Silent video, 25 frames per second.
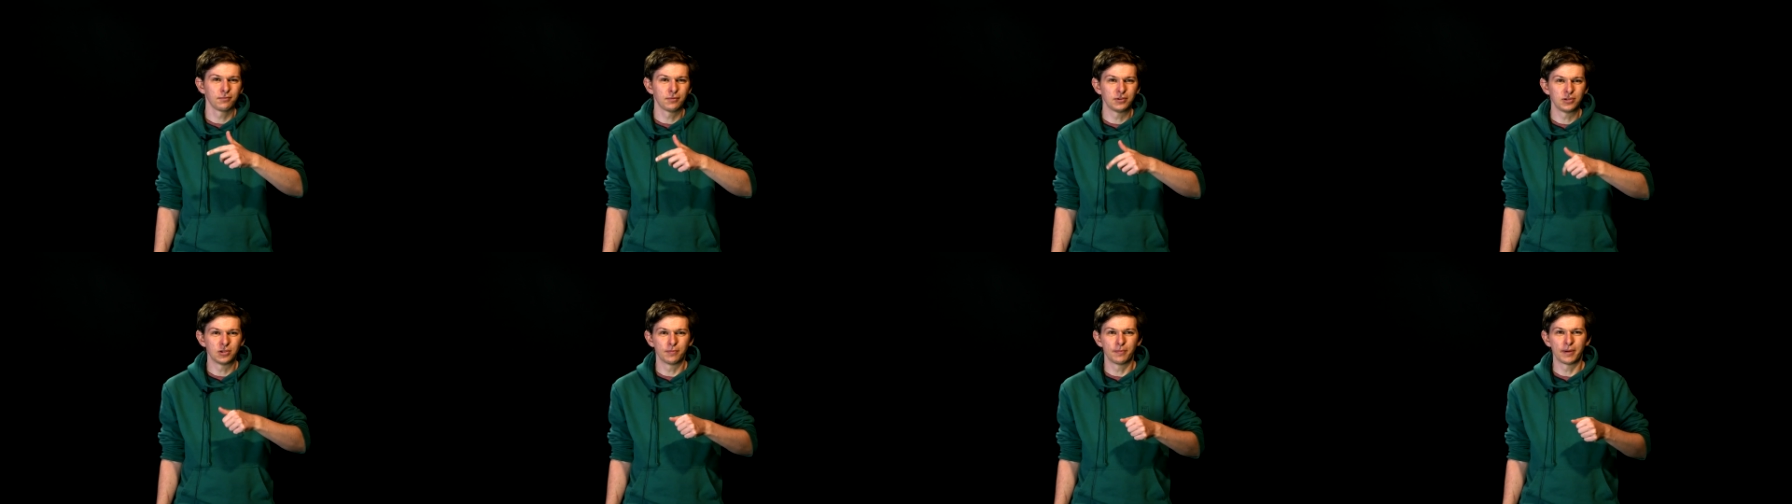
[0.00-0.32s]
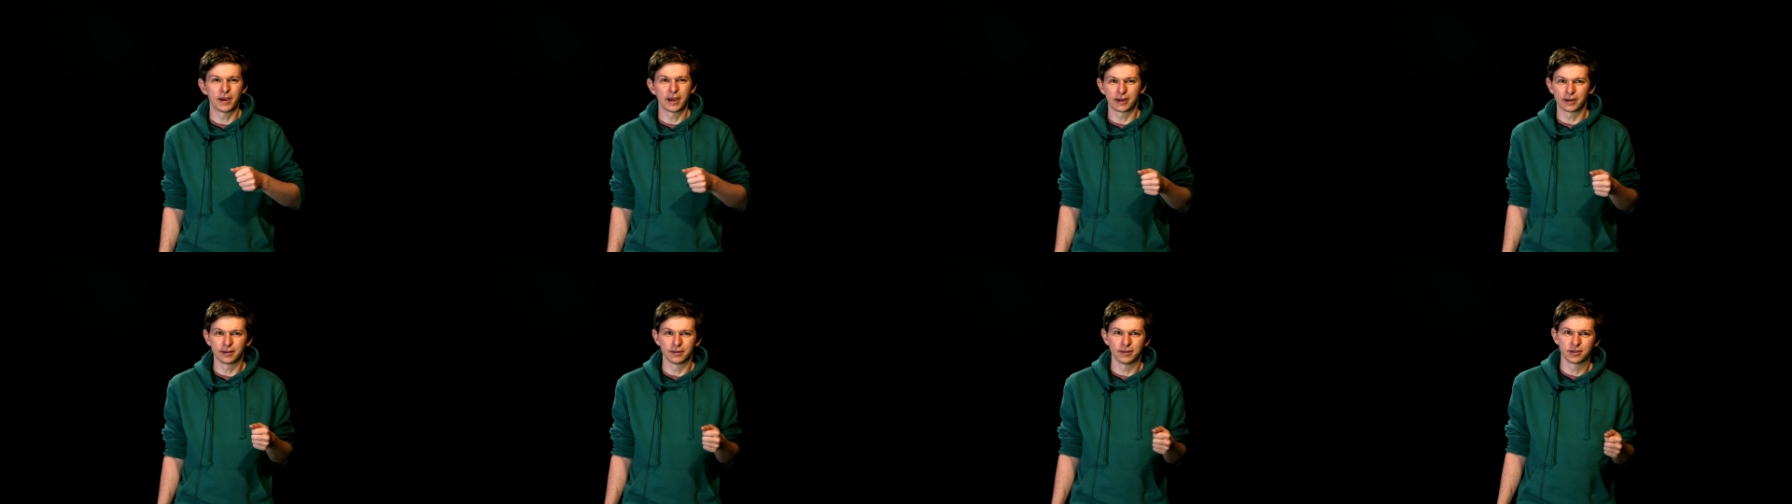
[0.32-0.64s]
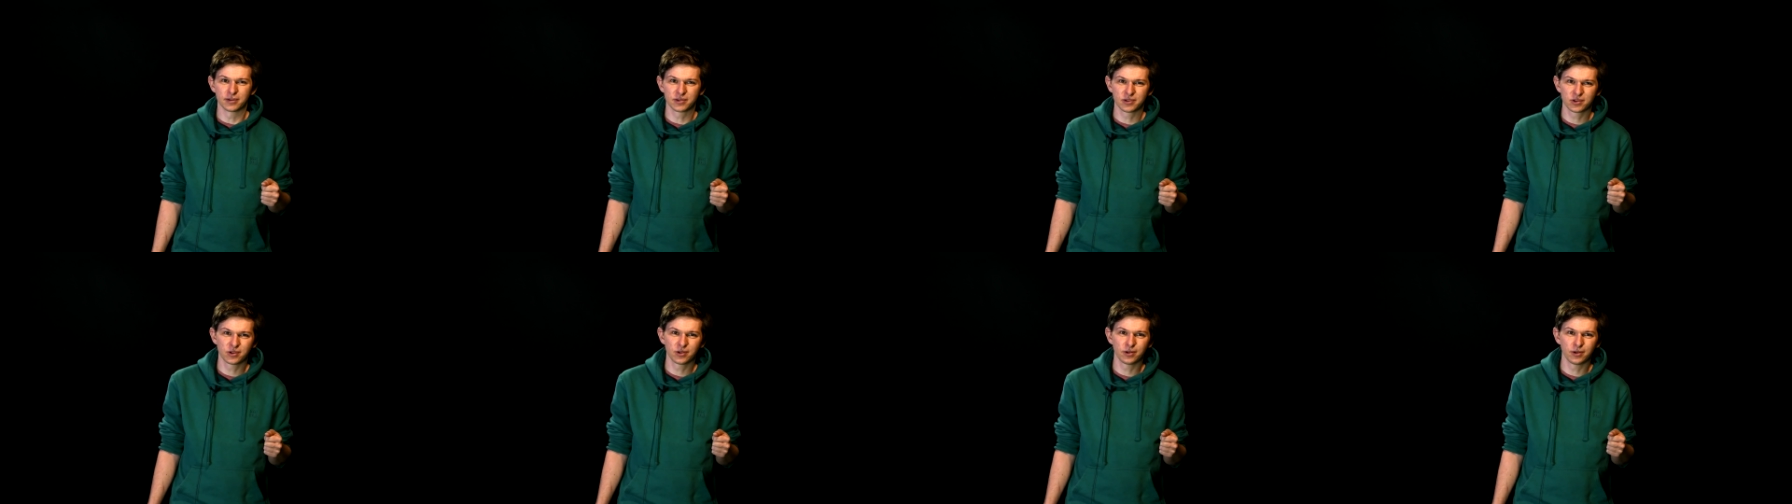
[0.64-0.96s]
when you're back in
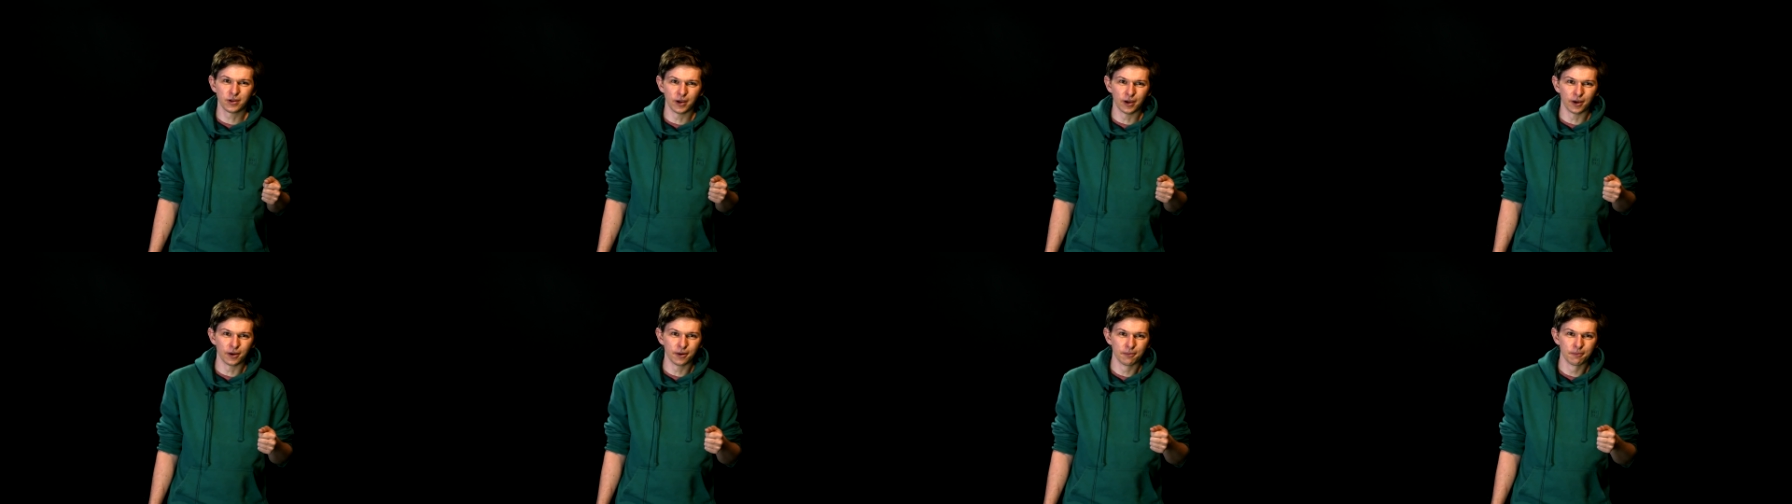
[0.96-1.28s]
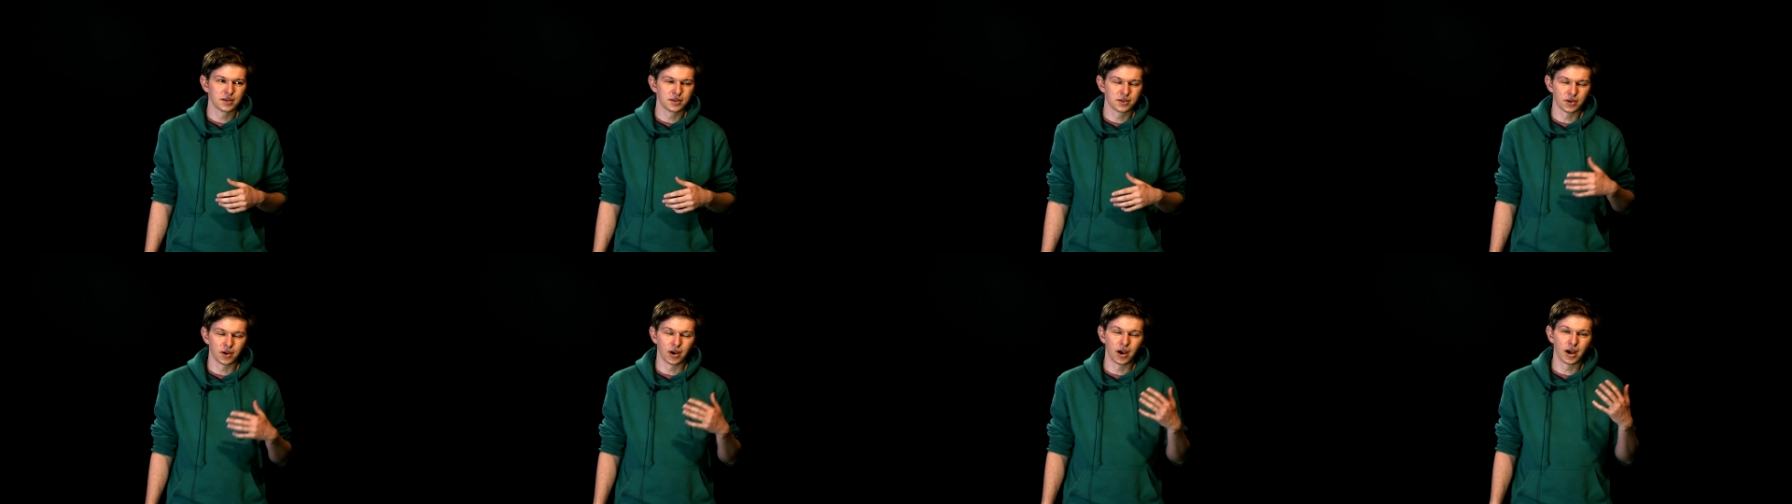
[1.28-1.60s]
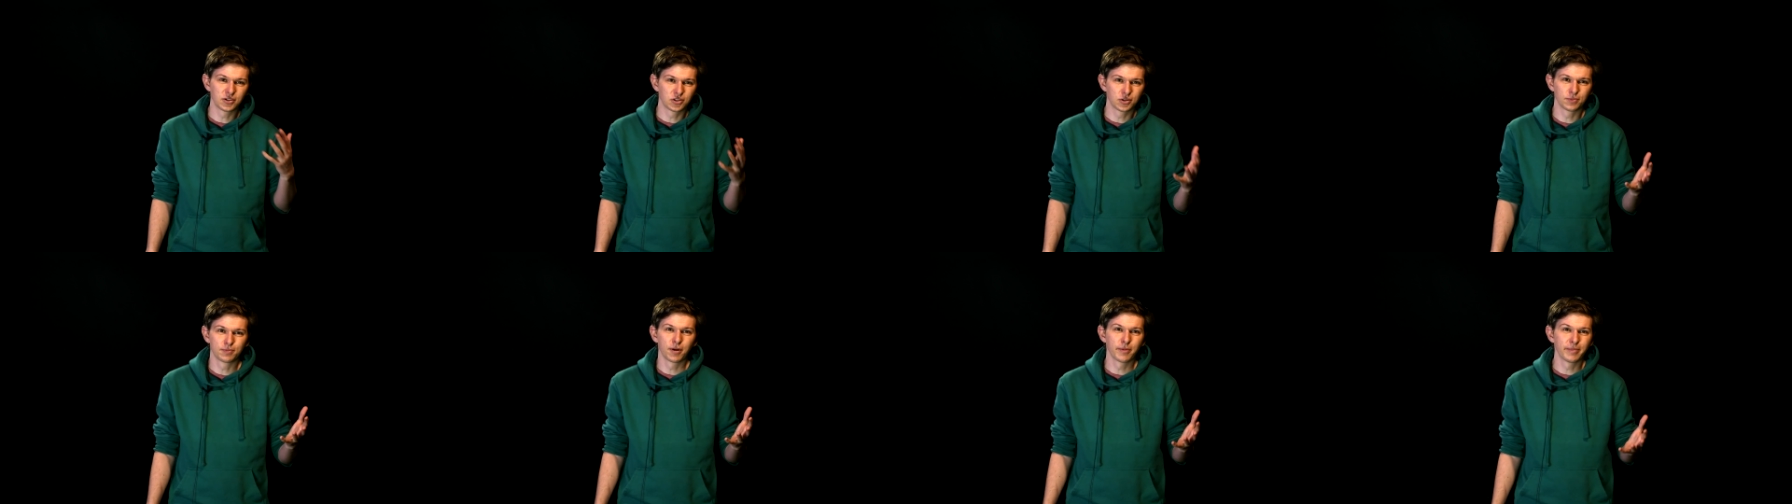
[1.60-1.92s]
the studio. So
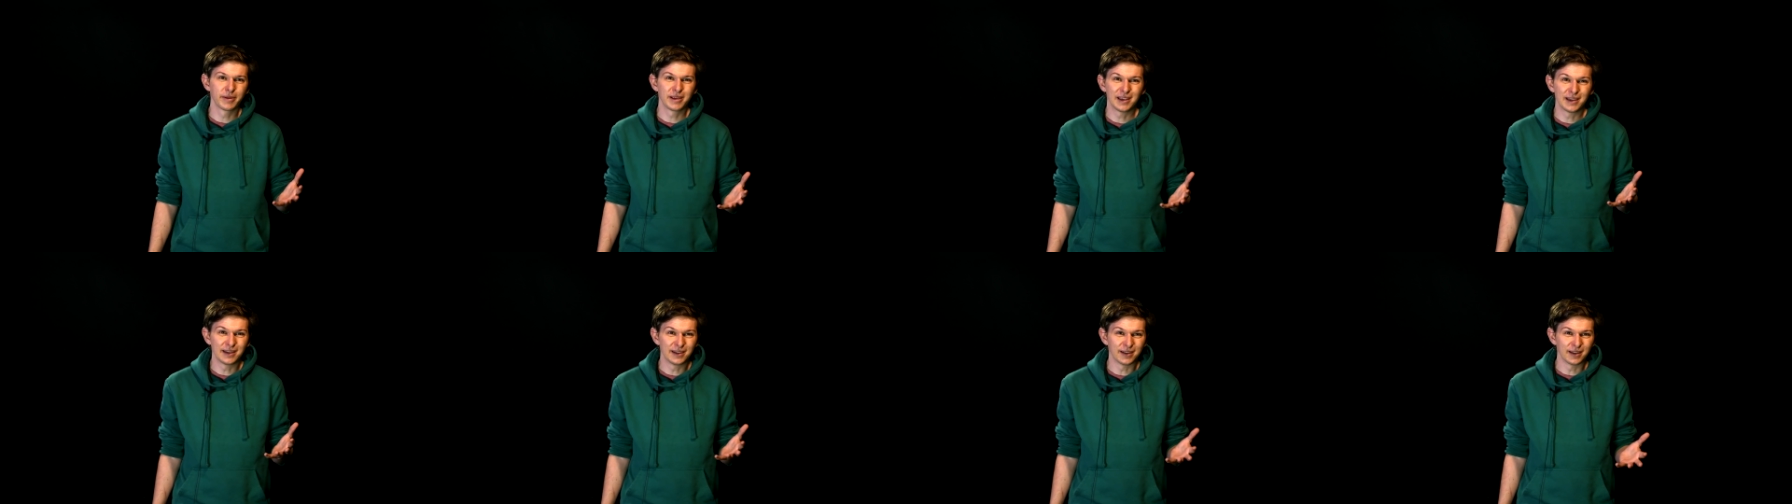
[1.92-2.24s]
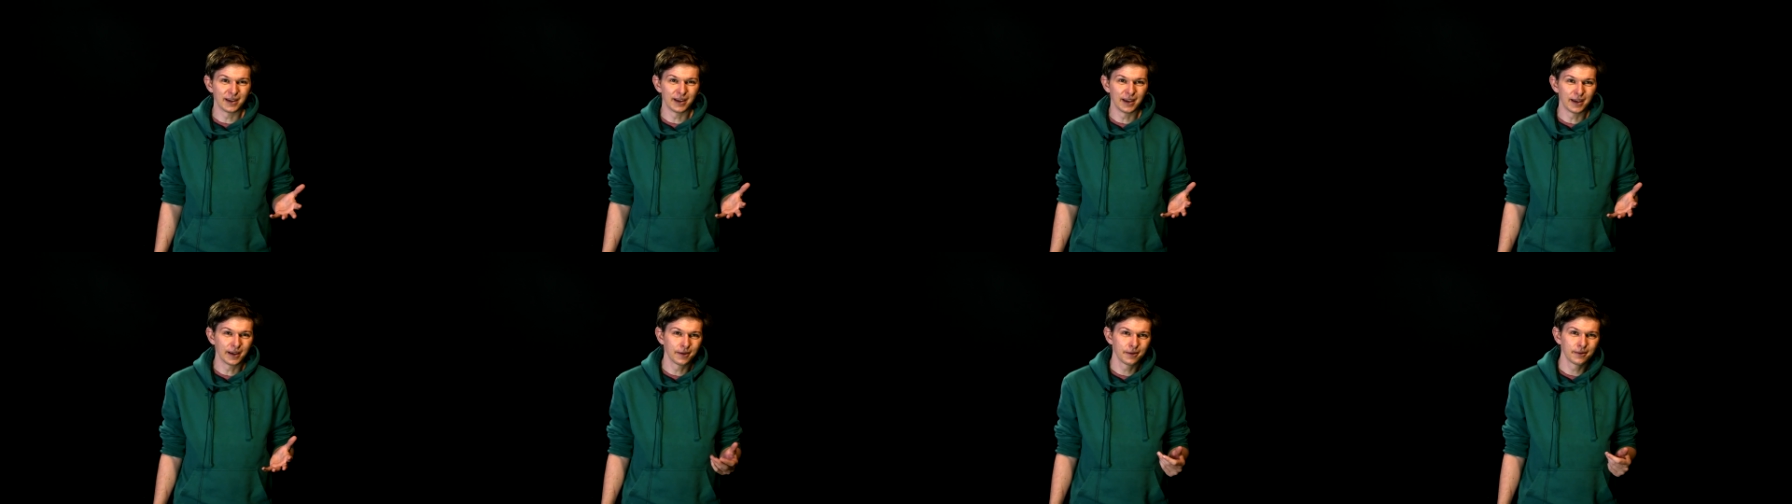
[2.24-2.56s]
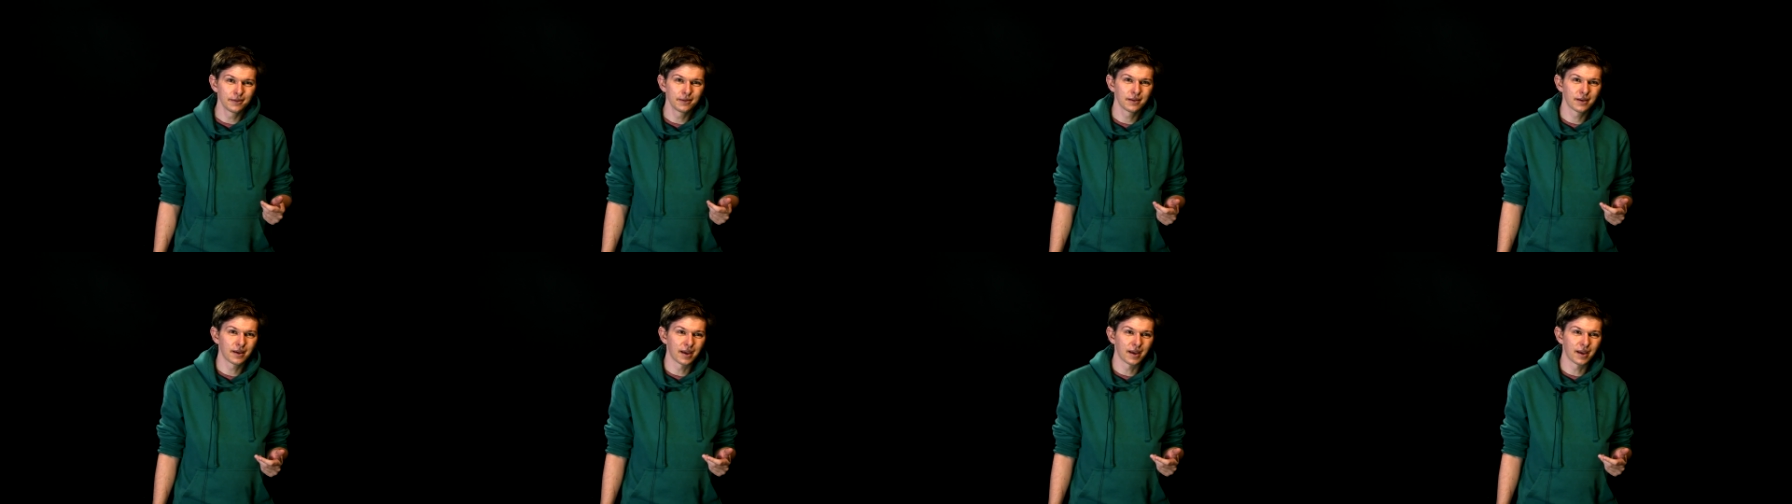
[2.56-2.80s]
I should probably end it here.